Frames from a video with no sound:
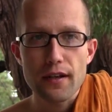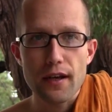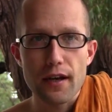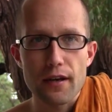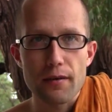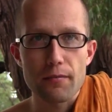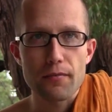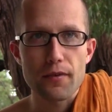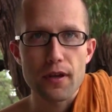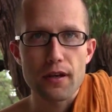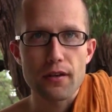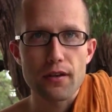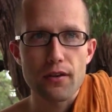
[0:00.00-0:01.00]

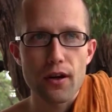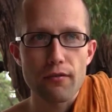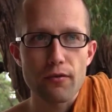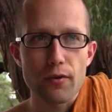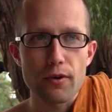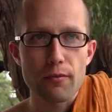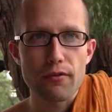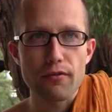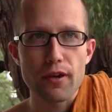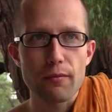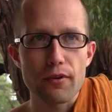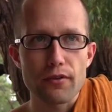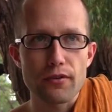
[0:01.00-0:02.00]
that everyone in my
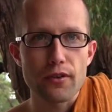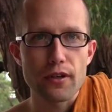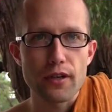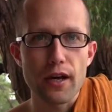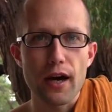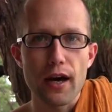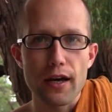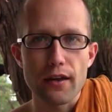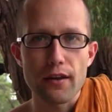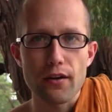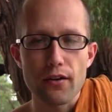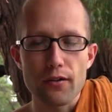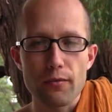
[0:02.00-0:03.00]
family is going to die,
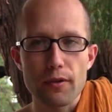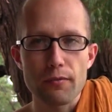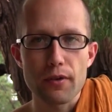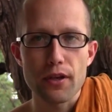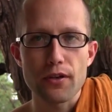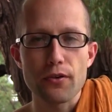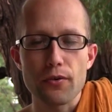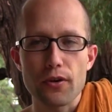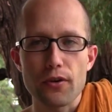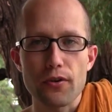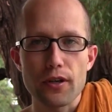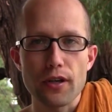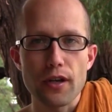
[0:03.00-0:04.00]
that all the people I knew are
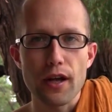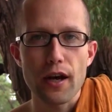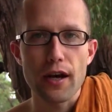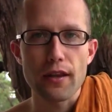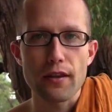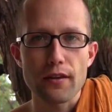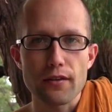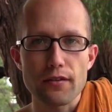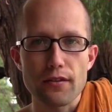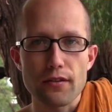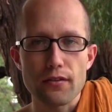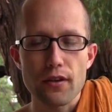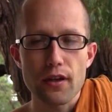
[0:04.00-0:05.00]
going to die, that
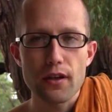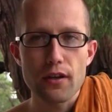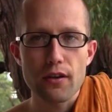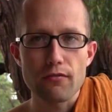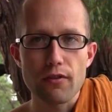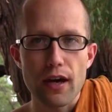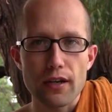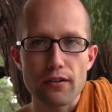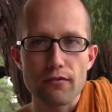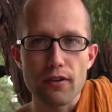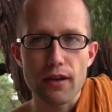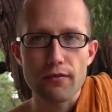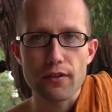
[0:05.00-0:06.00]
this is a fact
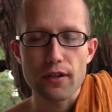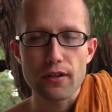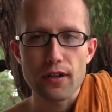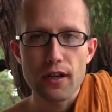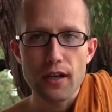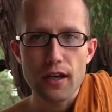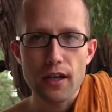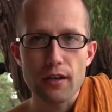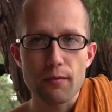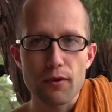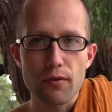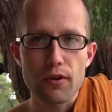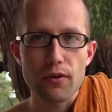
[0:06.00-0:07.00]
of life. And it hit
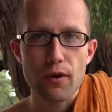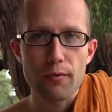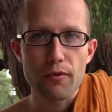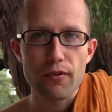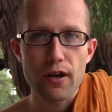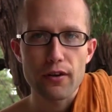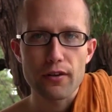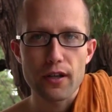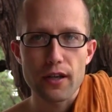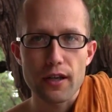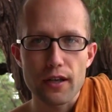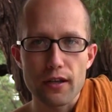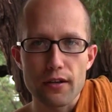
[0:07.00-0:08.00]
me really quite
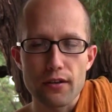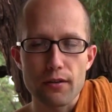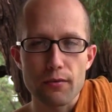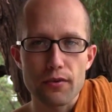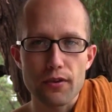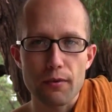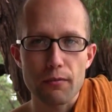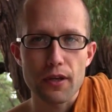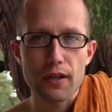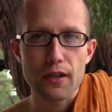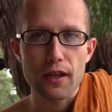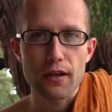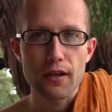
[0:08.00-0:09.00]
profoundly, and it was
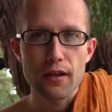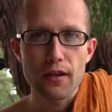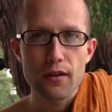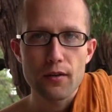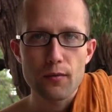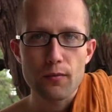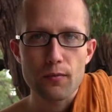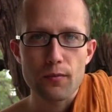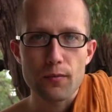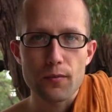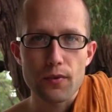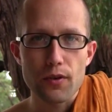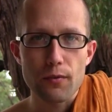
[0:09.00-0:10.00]
something that
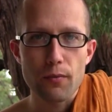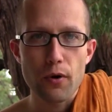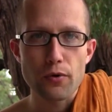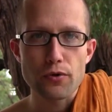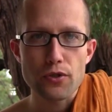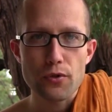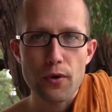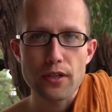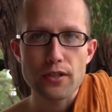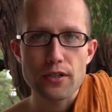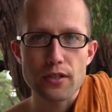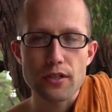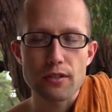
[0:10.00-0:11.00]
posed
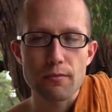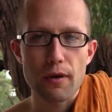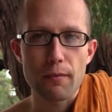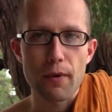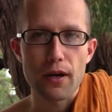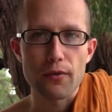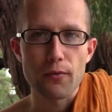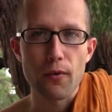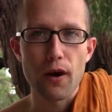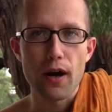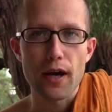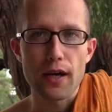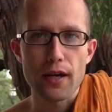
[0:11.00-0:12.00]
questions in my mind.
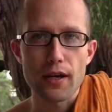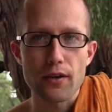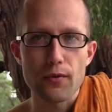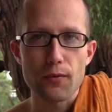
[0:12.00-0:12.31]
Why,